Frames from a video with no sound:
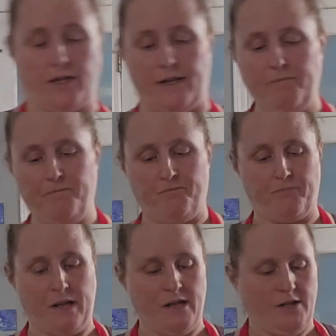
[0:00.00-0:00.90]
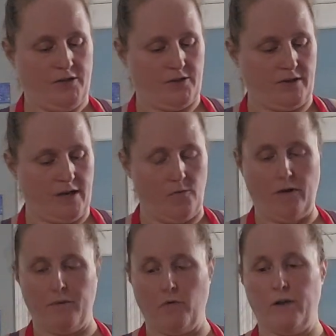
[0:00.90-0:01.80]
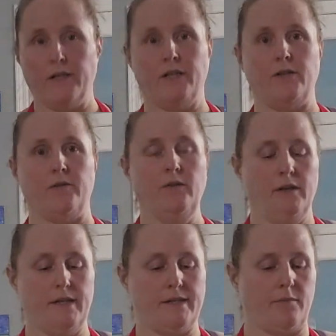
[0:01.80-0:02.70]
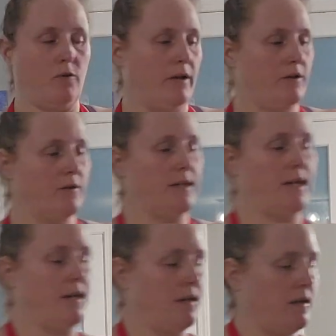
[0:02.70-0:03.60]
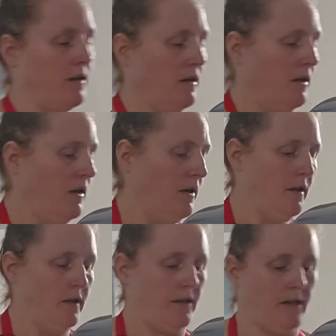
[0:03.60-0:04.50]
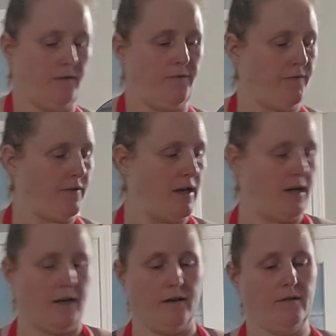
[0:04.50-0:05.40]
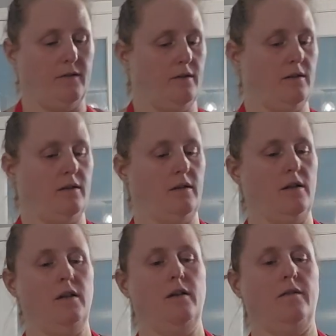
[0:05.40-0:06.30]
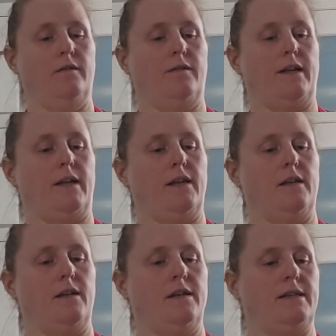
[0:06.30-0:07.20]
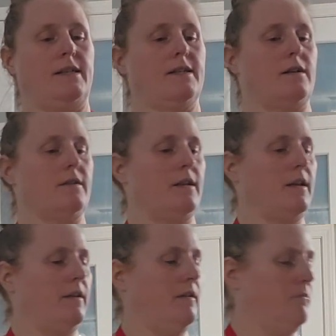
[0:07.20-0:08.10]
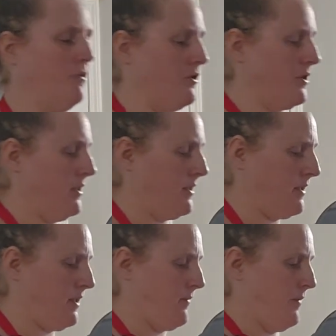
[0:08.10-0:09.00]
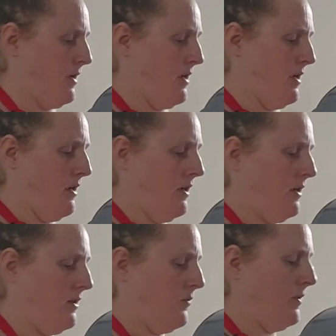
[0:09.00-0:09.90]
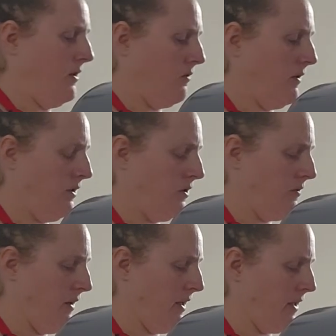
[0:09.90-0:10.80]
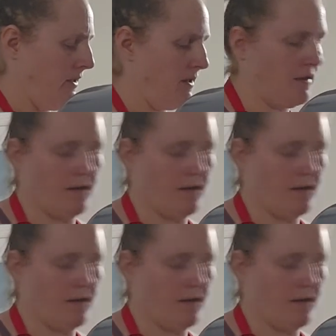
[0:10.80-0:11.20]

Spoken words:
time. So now what I'm going to do is I'm going to take the flaky sea salt that I purchased, and we are going to go ahead